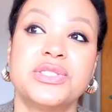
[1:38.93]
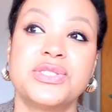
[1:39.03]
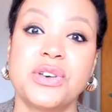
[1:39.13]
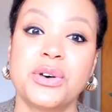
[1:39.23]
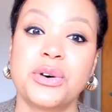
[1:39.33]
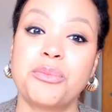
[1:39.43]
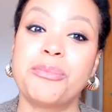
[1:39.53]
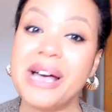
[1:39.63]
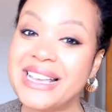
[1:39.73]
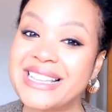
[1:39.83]
So,
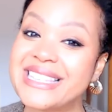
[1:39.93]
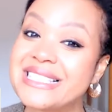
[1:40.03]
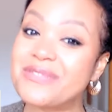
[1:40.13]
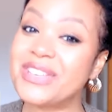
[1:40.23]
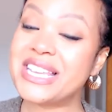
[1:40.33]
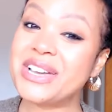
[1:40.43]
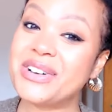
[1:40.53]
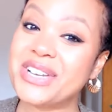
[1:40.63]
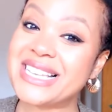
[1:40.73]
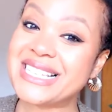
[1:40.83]
but this
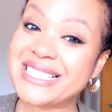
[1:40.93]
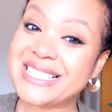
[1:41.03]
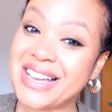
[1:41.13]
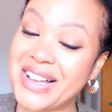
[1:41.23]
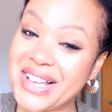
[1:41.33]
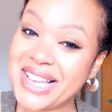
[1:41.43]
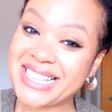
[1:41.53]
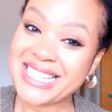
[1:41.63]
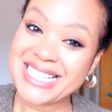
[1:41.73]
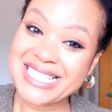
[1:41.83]
video is
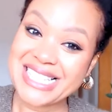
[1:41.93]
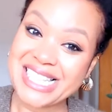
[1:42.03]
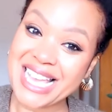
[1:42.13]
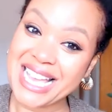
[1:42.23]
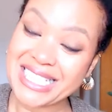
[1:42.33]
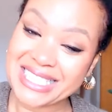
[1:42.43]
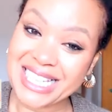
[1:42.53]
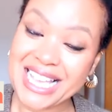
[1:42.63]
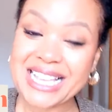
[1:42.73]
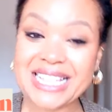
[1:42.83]
on this
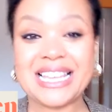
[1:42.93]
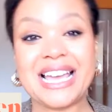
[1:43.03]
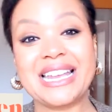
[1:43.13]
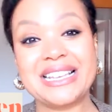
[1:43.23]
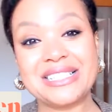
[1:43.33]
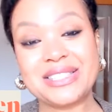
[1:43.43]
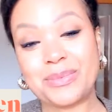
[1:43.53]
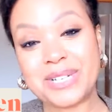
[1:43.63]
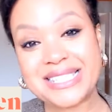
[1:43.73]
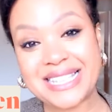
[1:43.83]
channel, and that it's
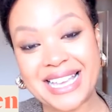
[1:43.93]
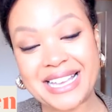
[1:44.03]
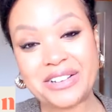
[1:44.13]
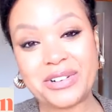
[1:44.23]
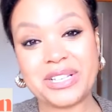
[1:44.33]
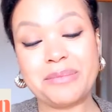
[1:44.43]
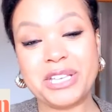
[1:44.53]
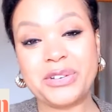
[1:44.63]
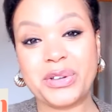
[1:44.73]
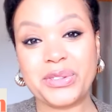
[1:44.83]
once again going to
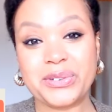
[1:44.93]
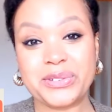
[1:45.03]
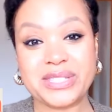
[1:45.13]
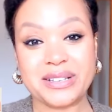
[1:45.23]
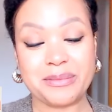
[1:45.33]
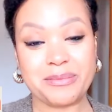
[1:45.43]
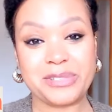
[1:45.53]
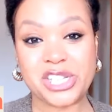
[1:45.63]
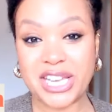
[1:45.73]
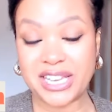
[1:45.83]
be going through
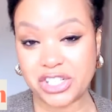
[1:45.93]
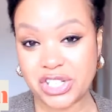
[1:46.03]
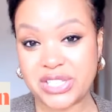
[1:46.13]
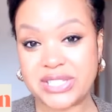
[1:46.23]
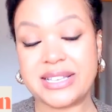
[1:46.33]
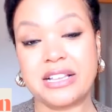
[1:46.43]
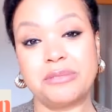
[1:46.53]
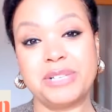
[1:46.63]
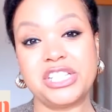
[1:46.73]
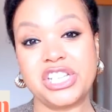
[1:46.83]
some changes.
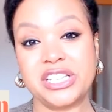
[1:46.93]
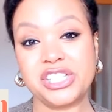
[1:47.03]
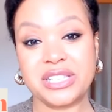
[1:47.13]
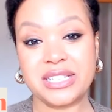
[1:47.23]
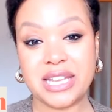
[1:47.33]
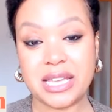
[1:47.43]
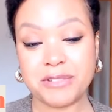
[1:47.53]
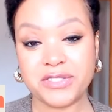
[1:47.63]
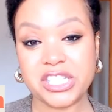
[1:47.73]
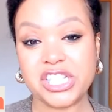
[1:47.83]
I'll be changing the
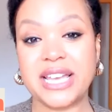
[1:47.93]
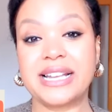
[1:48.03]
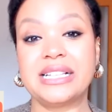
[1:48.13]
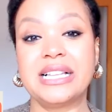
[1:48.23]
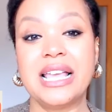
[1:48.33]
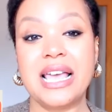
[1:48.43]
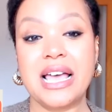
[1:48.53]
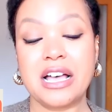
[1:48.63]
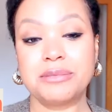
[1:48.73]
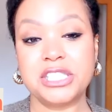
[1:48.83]
name of the channel.
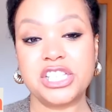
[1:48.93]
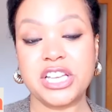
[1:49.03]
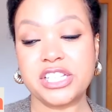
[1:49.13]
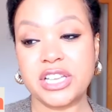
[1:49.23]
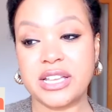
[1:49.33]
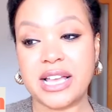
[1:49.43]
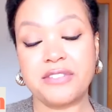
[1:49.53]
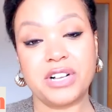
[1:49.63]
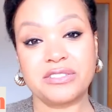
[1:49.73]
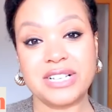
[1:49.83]
I'll be changing,
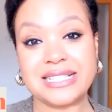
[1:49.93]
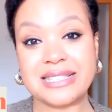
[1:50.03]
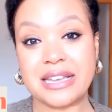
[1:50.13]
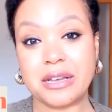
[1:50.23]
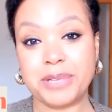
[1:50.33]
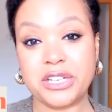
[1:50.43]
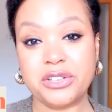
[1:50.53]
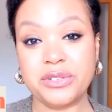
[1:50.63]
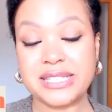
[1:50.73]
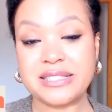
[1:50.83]
I've already set up a
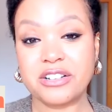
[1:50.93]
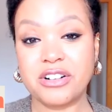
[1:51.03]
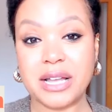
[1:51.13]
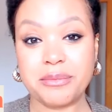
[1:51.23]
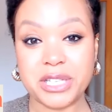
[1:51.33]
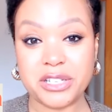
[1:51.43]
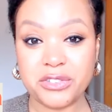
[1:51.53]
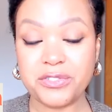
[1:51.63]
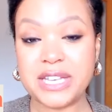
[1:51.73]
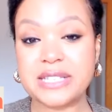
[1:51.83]
new Instagram, a
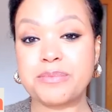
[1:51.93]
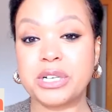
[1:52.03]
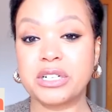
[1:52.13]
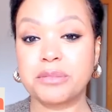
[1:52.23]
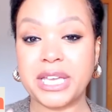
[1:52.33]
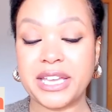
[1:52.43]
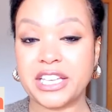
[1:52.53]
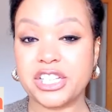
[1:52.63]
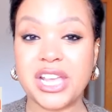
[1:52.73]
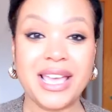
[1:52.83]
new Facebook
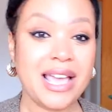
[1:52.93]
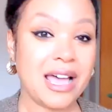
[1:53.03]
page.